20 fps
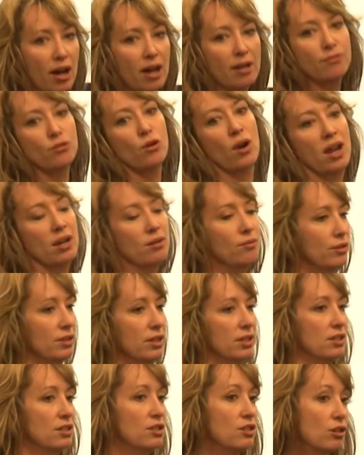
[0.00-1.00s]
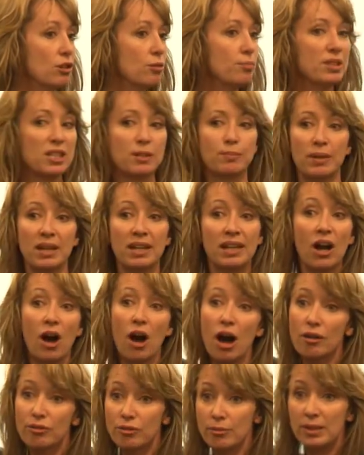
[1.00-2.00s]
$5,000 for this. And you could be spinning a
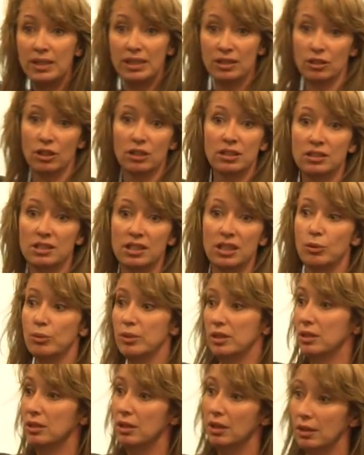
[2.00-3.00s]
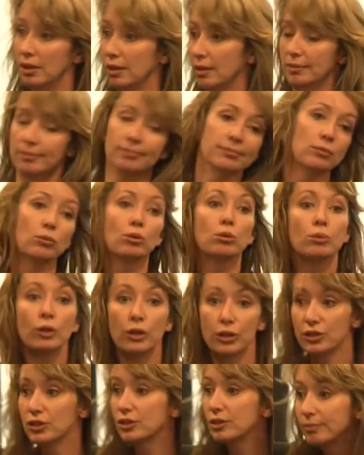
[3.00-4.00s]
$500,000 deal with
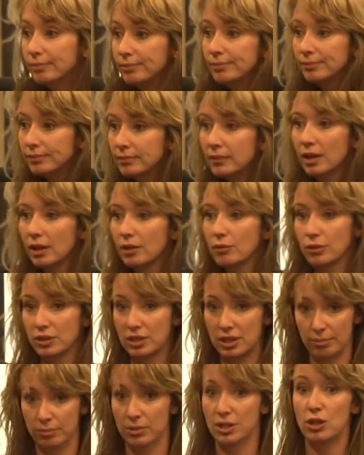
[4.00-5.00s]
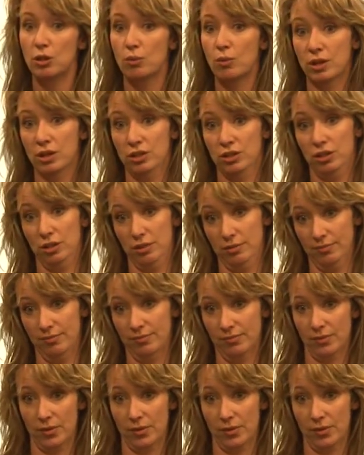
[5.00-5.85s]
Woolworths for something you want to do.